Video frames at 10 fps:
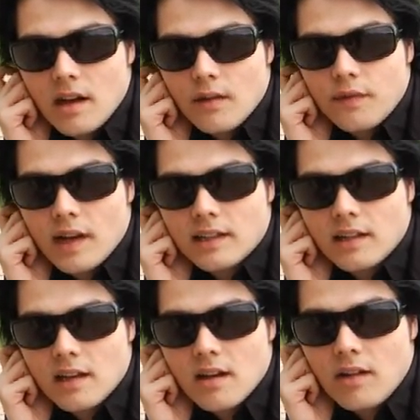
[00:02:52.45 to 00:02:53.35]

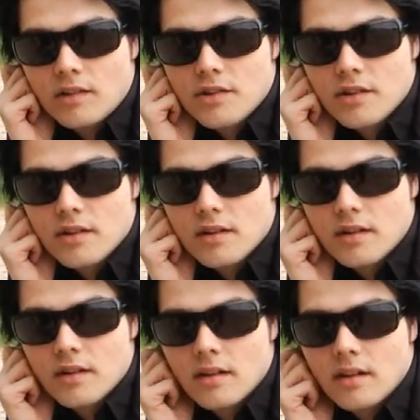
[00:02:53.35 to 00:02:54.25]
affected the culture
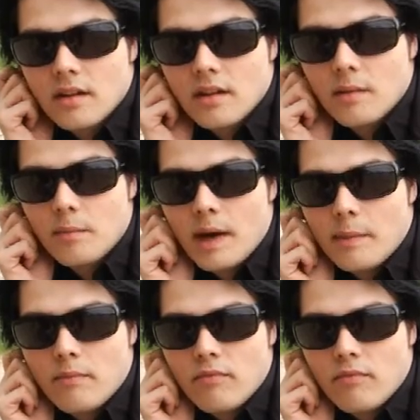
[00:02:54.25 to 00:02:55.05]
by